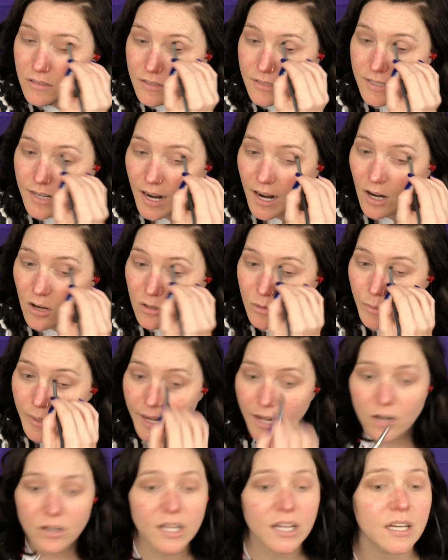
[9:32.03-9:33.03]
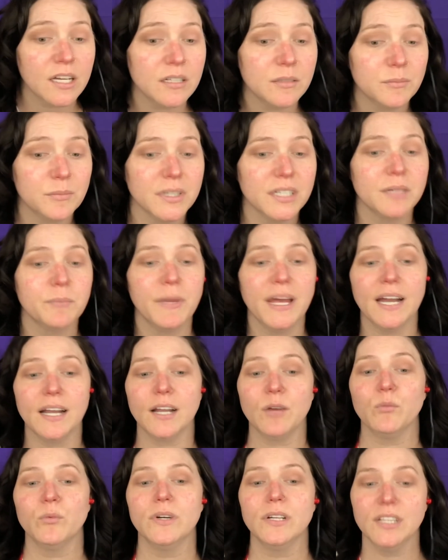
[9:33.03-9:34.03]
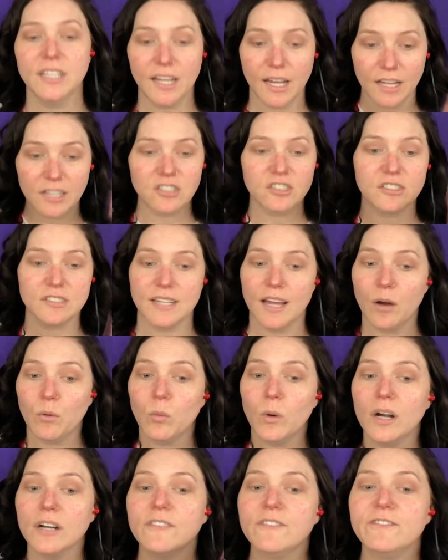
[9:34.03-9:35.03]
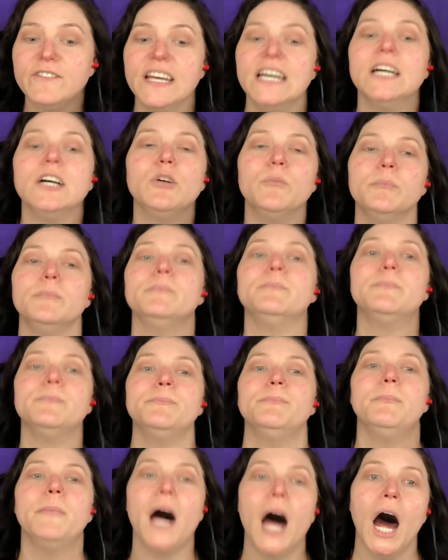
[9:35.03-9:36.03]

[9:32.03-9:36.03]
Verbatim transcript: down about it. I'm like, man, I want to film.